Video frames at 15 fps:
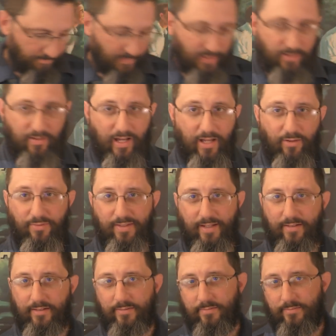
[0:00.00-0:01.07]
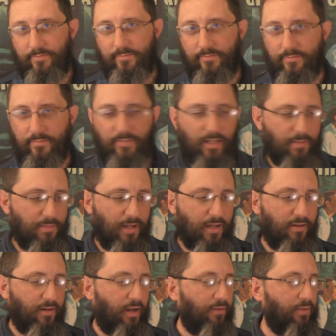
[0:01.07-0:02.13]
you know, I don't doubt it. I, mean, I,
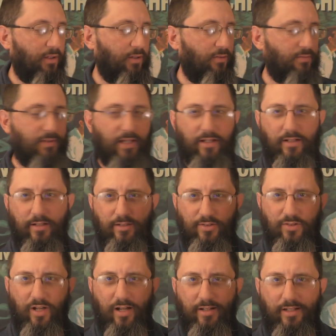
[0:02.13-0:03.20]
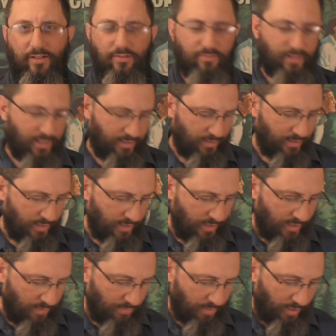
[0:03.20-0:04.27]
I, really don't doubt it. It's shocking to read it,
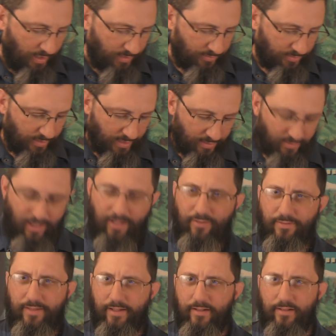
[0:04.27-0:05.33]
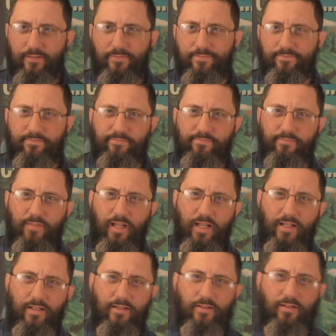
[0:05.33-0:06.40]
but honestly, I don't. I don't doubt it.
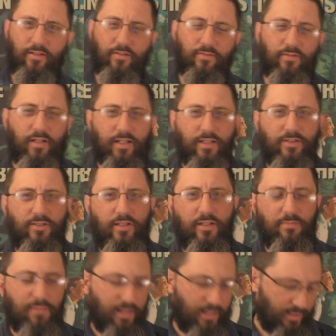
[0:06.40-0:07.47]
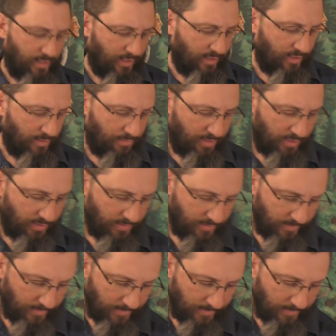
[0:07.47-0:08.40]
I you know I could see him making that kind of money.